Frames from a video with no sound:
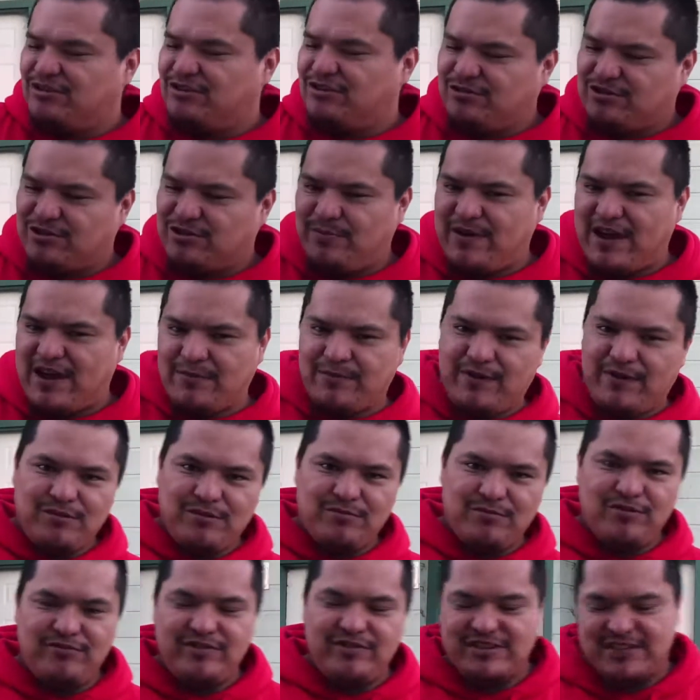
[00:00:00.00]
you know, in the back by the
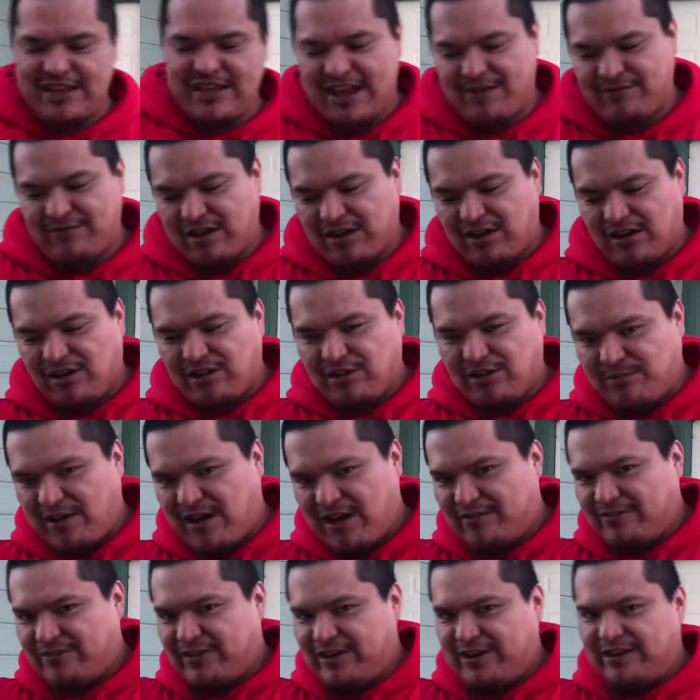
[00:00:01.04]
movies, they have like all the
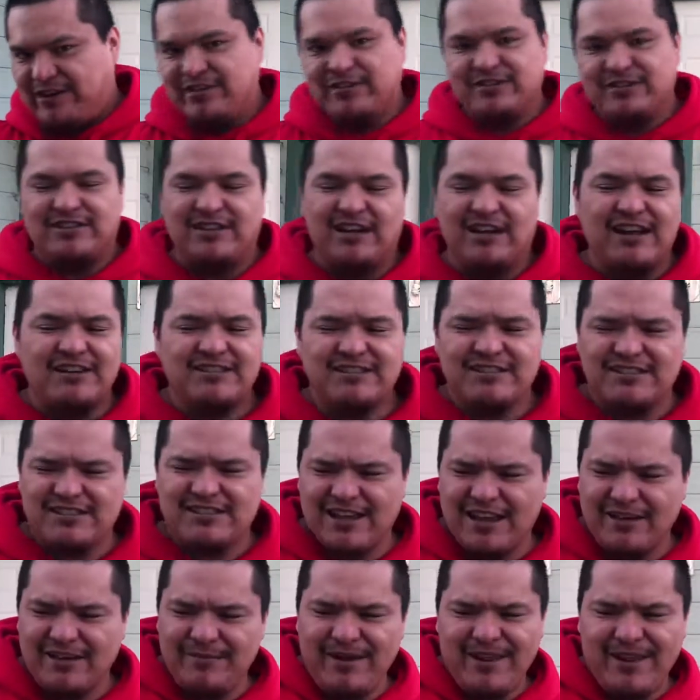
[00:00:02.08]
pop figures. And I was just
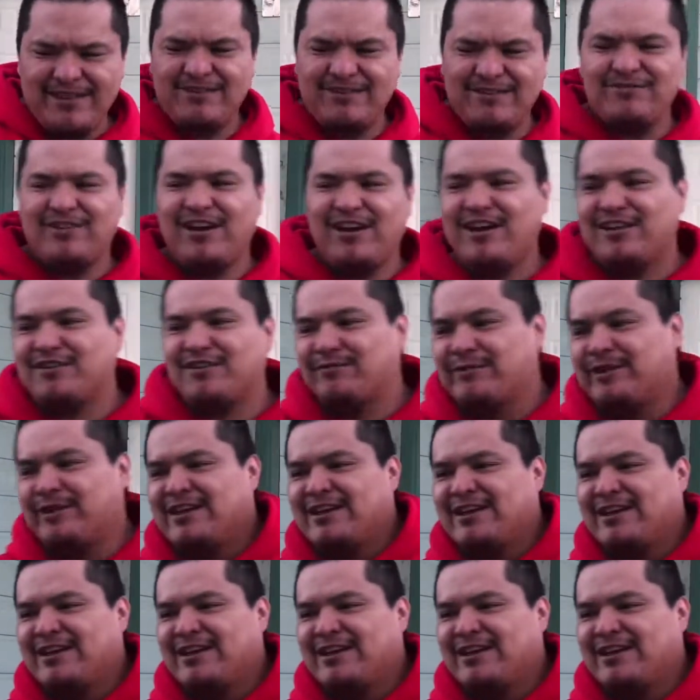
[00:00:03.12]
like, man, they don't got them.